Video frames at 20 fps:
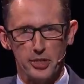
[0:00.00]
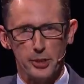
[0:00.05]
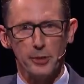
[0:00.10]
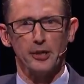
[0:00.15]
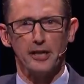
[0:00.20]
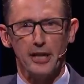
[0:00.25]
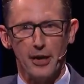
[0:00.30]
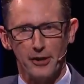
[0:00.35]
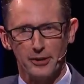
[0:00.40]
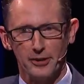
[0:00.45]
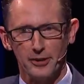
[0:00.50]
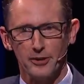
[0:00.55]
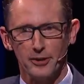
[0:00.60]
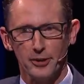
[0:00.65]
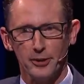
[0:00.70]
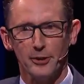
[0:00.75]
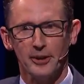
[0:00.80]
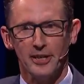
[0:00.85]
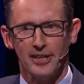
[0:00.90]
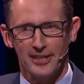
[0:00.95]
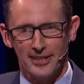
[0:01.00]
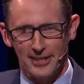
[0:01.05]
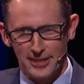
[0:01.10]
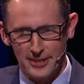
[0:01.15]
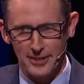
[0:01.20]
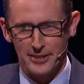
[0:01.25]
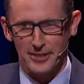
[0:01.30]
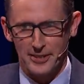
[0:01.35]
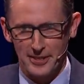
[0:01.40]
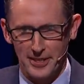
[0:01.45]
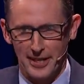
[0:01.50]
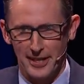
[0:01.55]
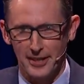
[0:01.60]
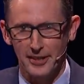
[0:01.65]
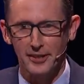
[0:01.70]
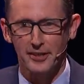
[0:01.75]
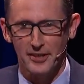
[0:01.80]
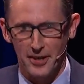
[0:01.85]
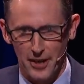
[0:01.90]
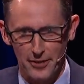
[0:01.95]
you were going to do is the
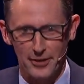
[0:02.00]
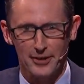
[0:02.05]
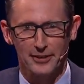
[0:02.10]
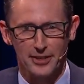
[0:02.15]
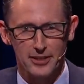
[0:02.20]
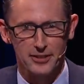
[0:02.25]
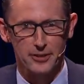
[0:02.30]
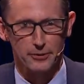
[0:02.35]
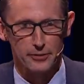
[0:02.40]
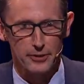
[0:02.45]
standard, and I think that's a